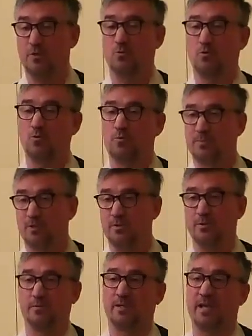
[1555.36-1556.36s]
hope to
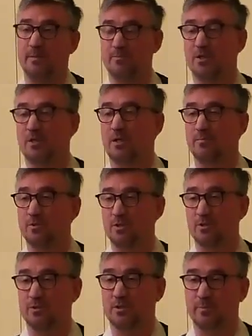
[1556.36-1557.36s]
get him to come
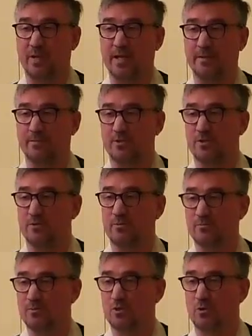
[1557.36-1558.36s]
to Tibet to
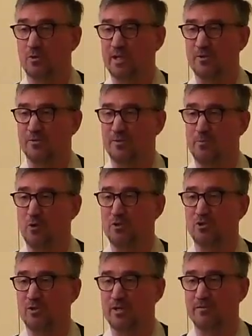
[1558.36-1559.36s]
sort out the
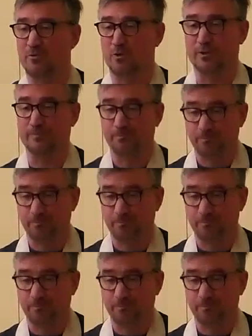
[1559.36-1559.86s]
monastery for them.